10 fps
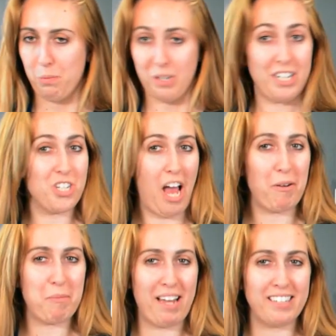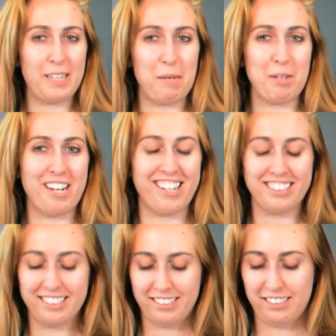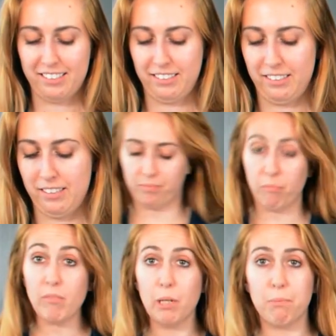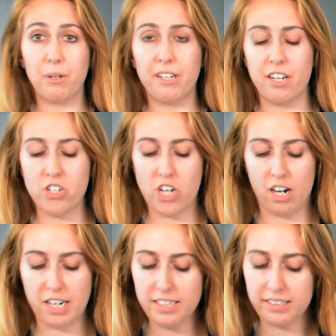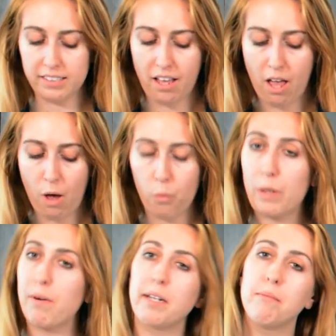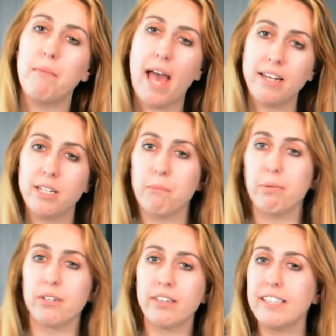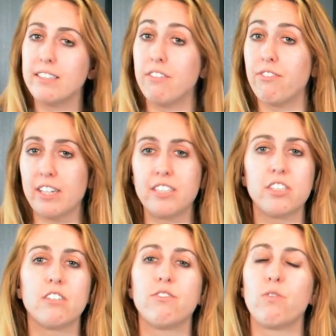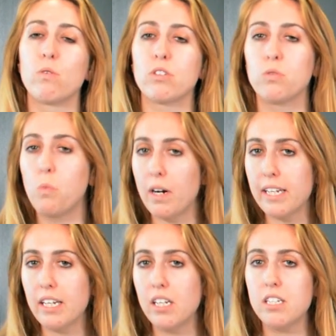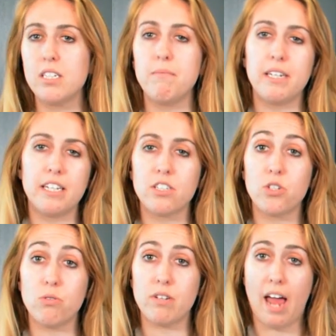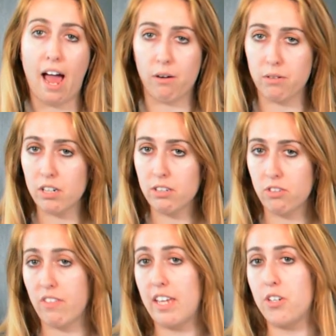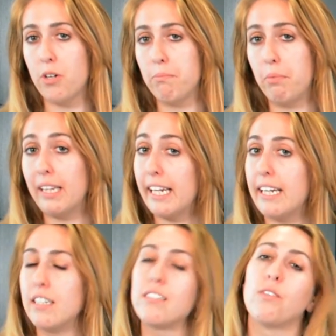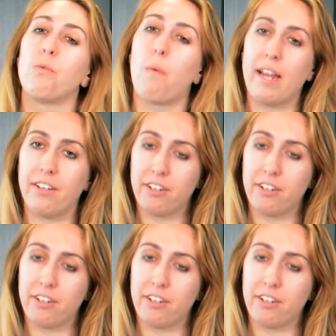Pre-chopped macadamia nuts, pre-cut cherries. We recommend putting these in the freezer for 20 minutes to an hour so that they don't bleed into the white